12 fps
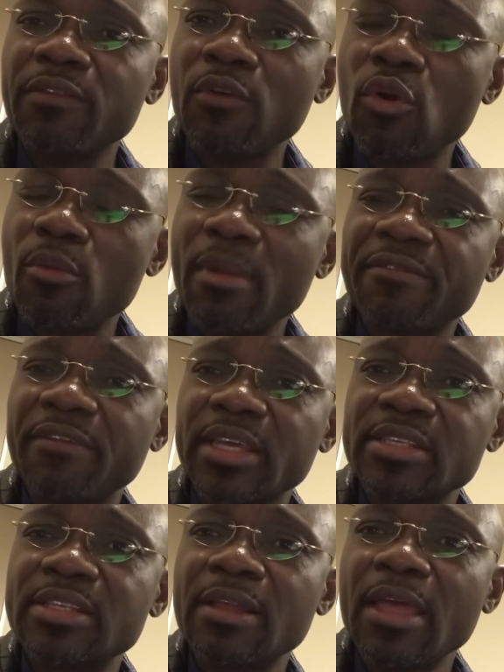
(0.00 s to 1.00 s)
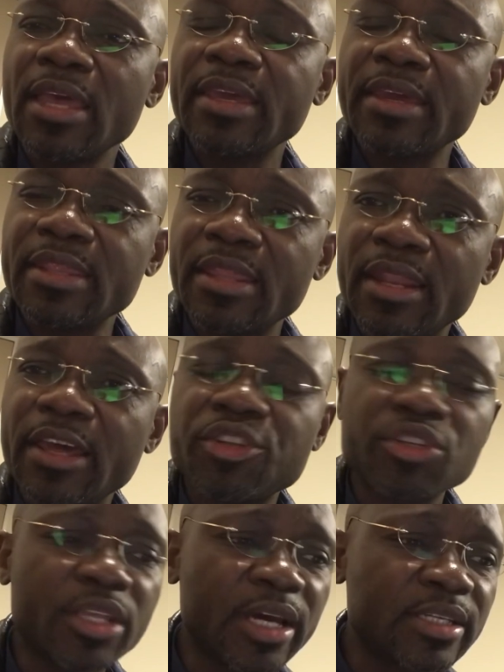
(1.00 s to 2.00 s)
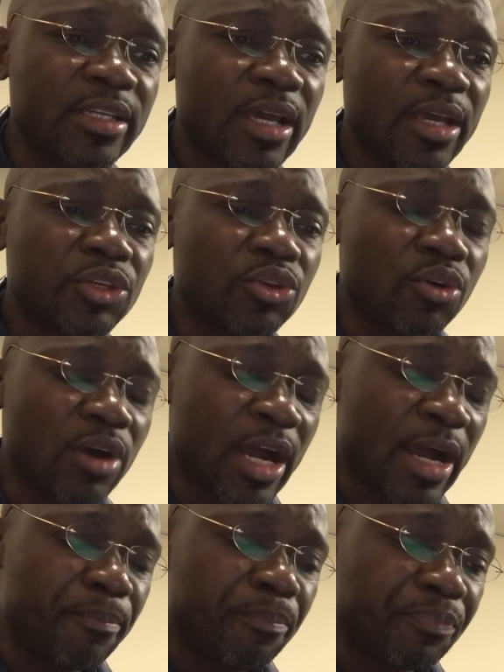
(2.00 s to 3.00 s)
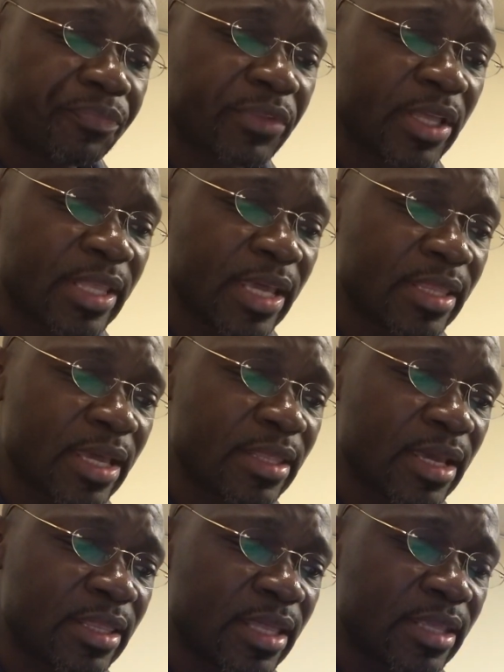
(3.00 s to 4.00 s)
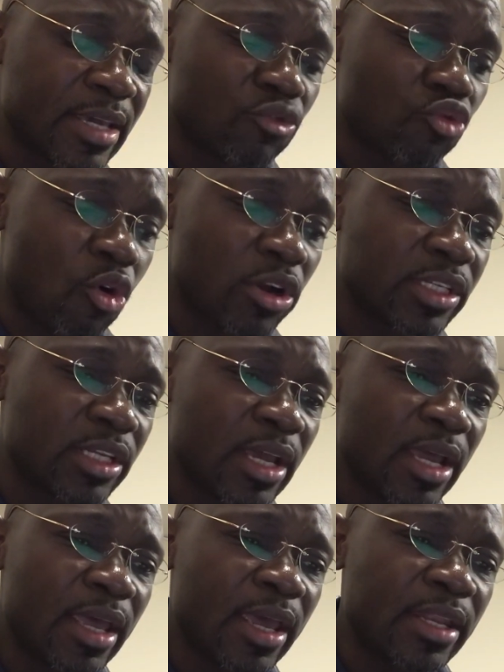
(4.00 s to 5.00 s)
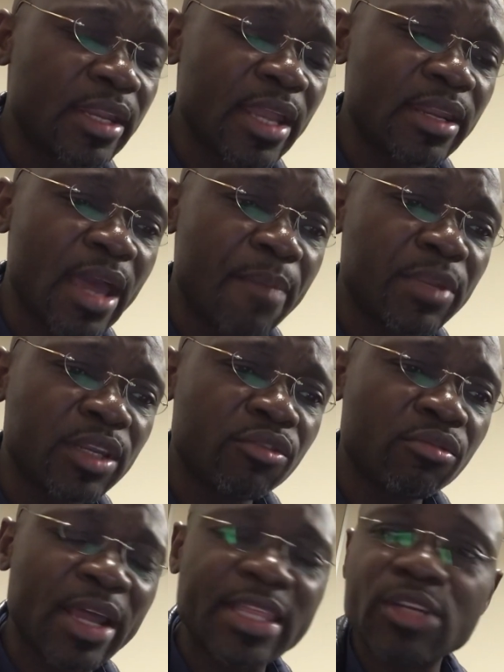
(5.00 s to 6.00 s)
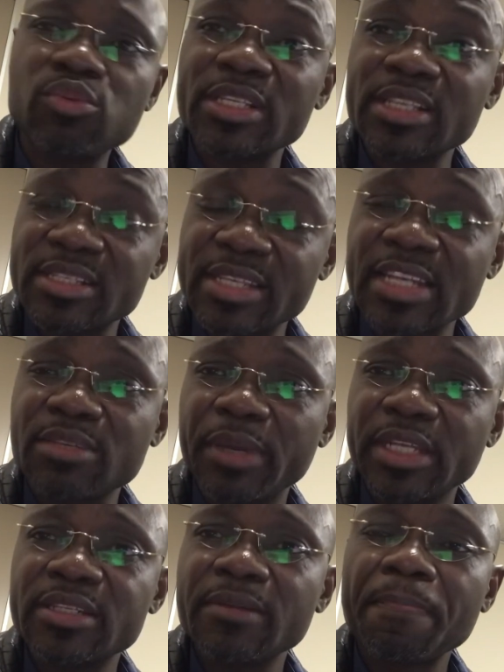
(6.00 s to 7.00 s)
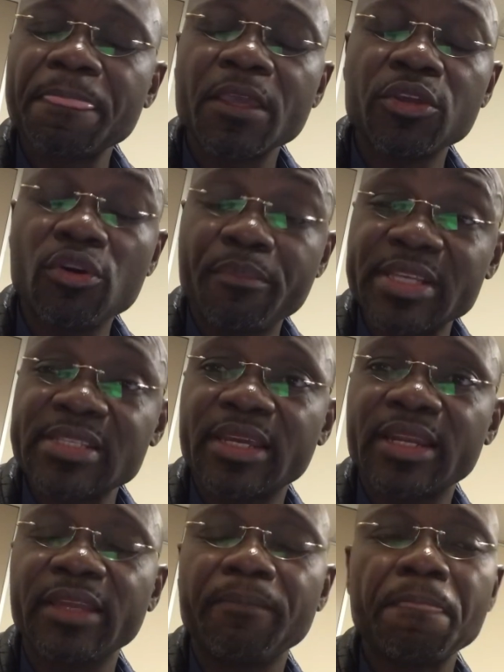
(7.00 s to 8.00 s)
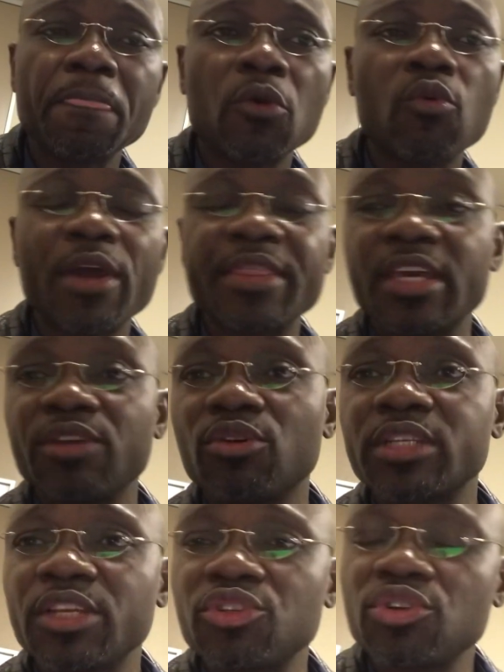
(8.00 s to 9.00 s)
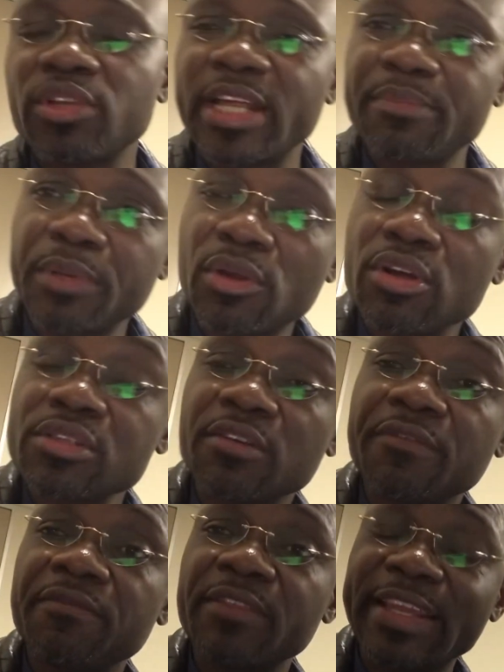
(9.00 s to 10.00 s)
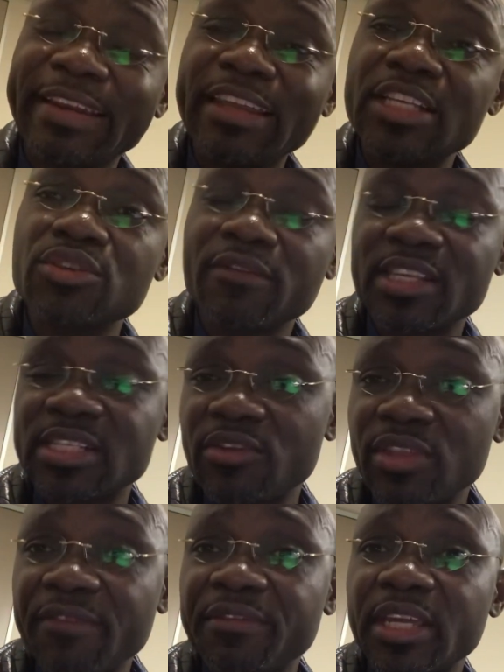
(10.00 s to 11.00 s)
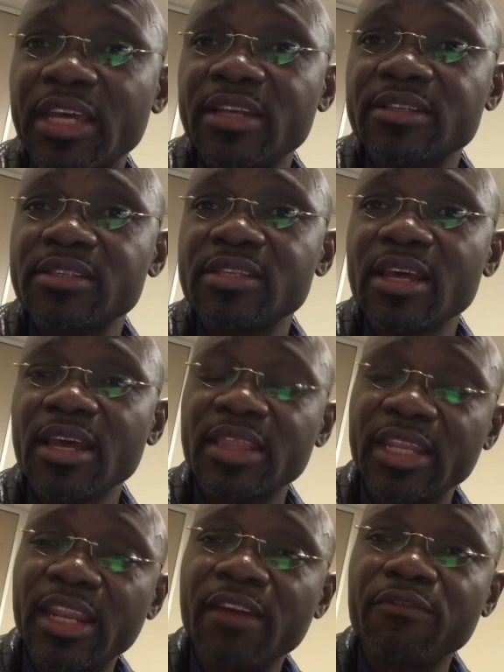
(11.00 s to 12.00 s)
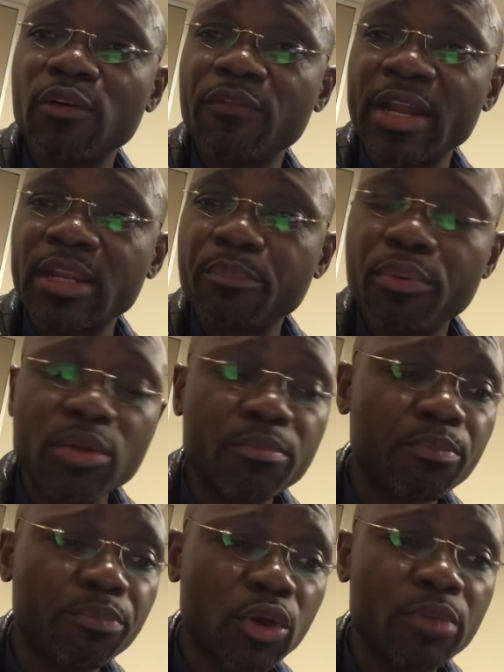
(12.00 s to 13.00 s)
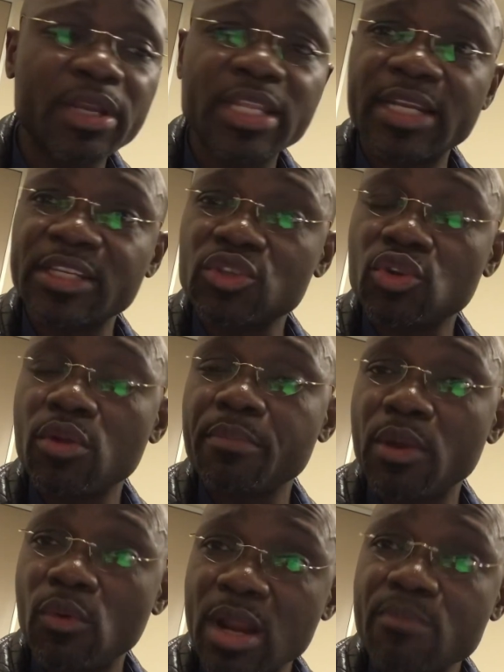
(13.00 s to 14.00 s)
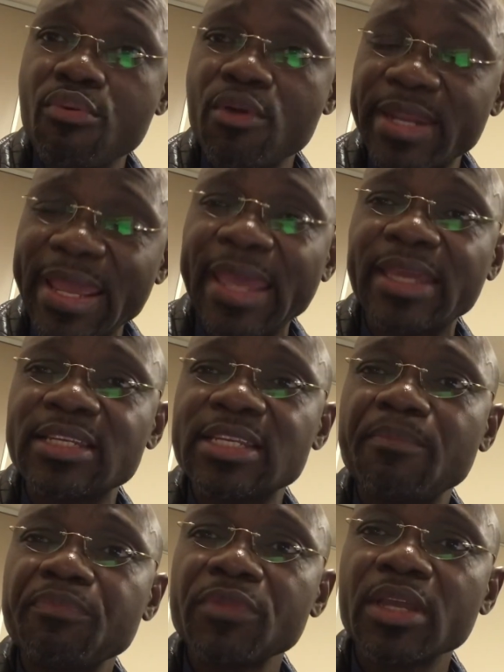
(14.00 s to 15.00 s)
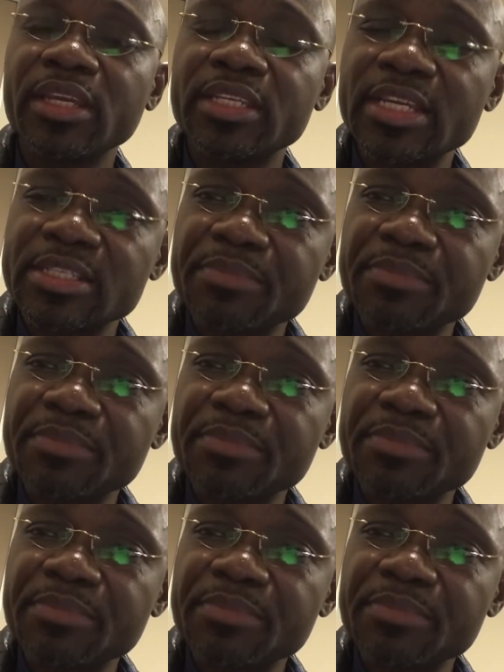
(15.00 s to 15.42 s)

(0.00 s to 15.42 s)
Home Affairs, in the letter that, they wrote, and rather it was a statement, basically, where they wrote and showed that because of the needs of the South Africans, the level of unemployment that has grown by 1.8, it has